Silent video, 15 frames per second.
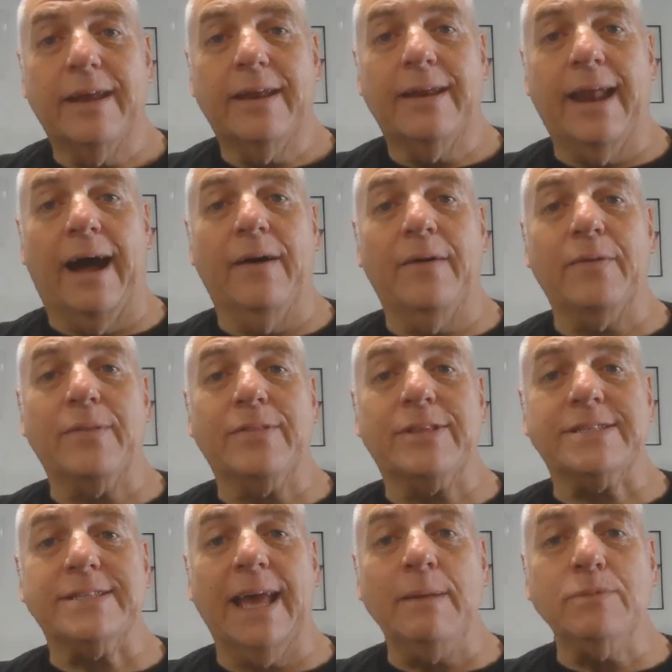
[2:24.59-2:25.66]
Now, the
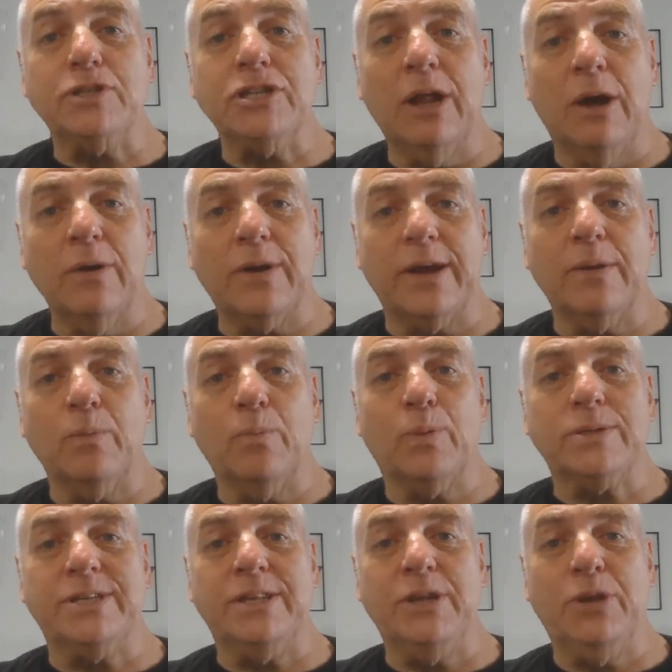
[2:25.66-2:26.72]
same slogan
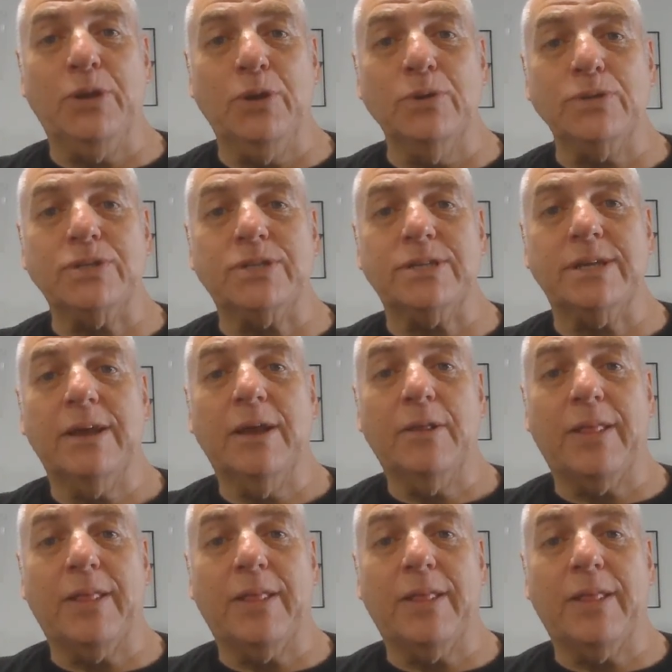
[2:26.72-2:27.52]
was in use.